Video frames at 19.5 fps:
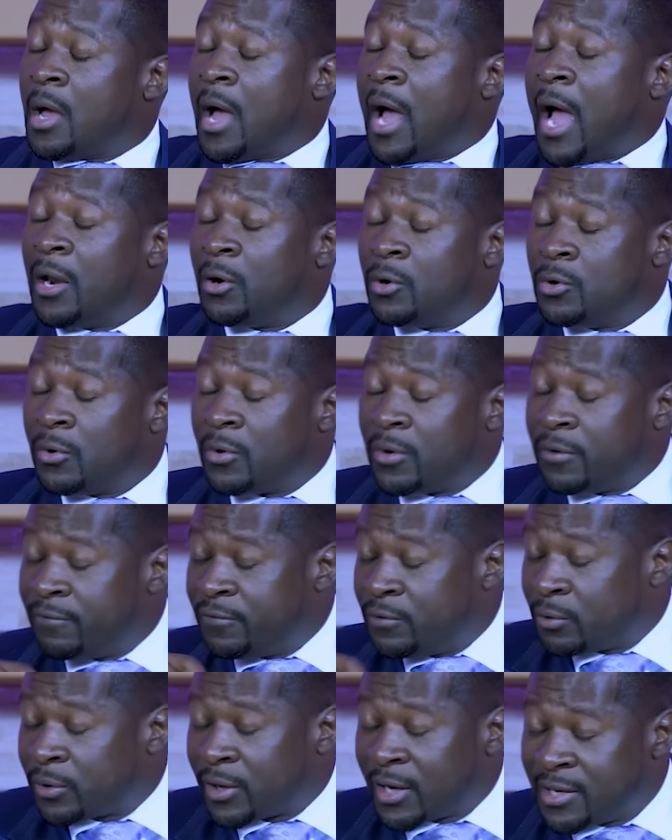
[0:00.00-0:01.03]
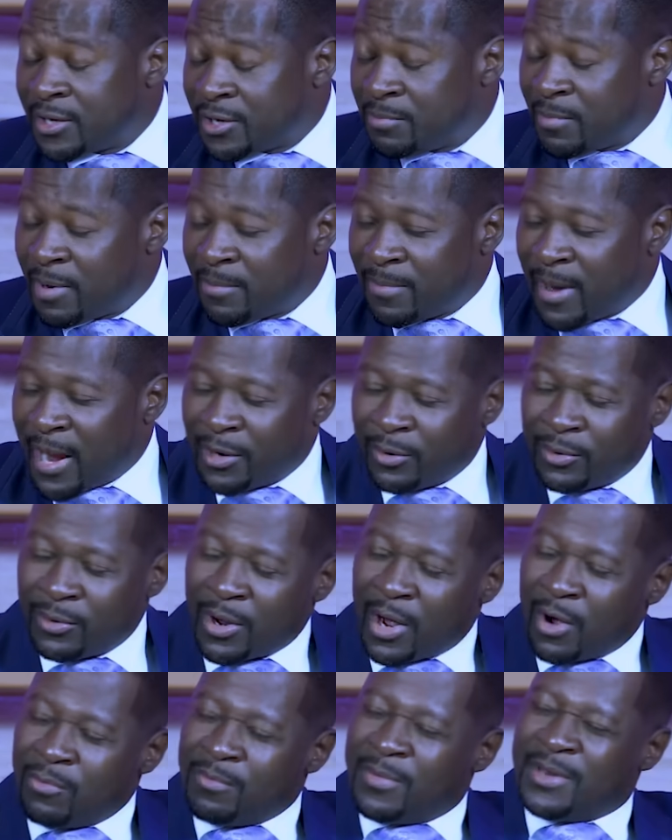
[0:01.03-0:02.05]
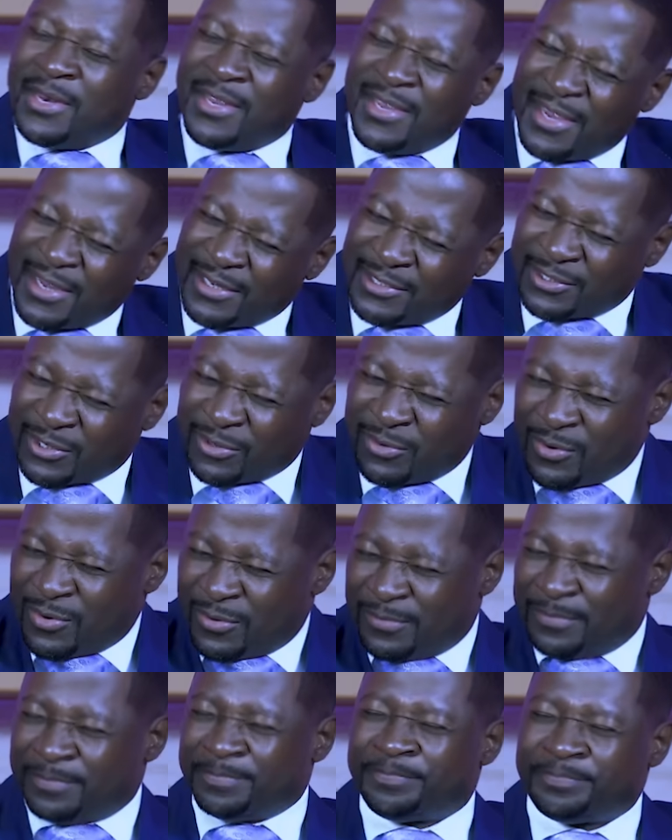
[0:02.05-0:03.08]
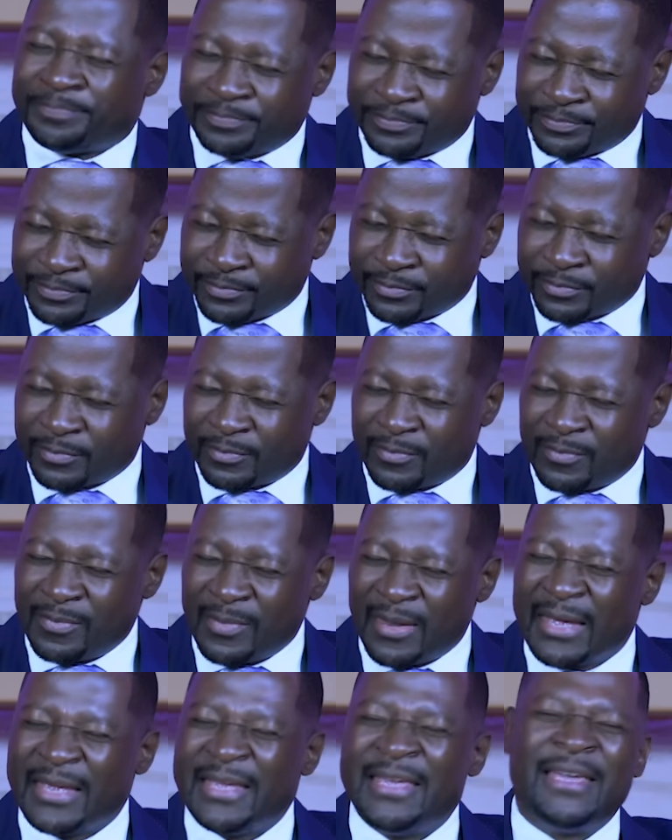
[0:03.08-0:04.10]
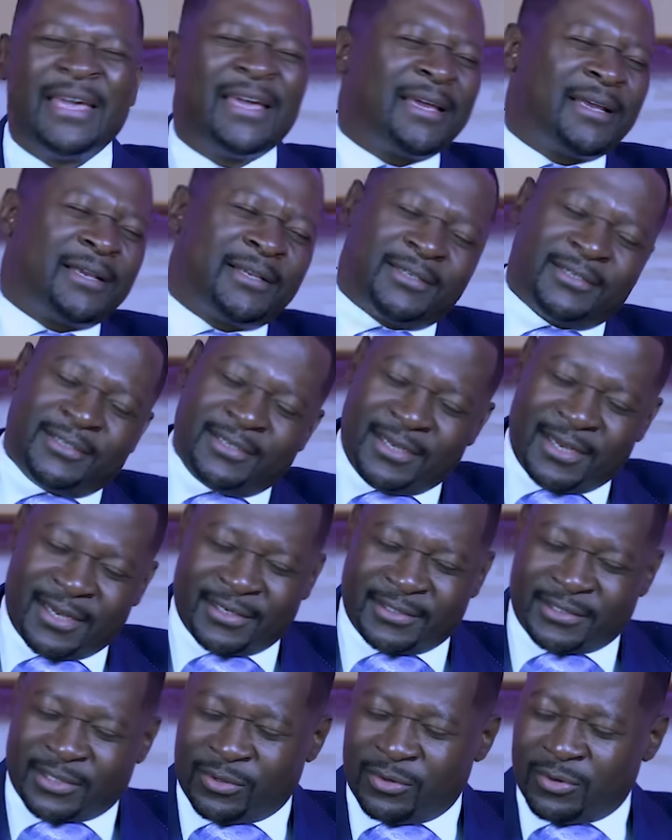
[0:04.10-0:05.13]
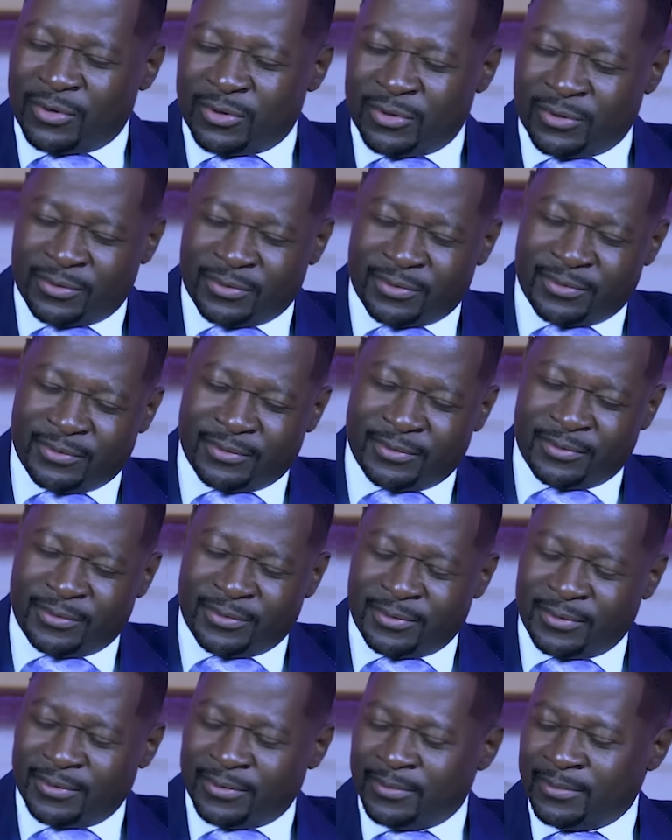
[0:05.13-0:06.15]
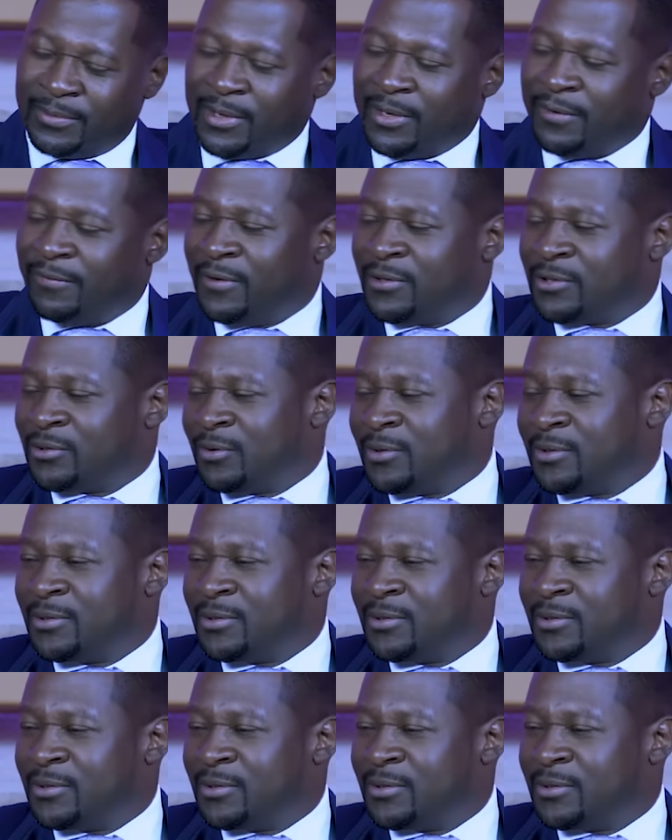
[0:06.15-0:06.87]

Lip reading: I don't know if you can remember, I don't know how many years ago, years ago, if it's not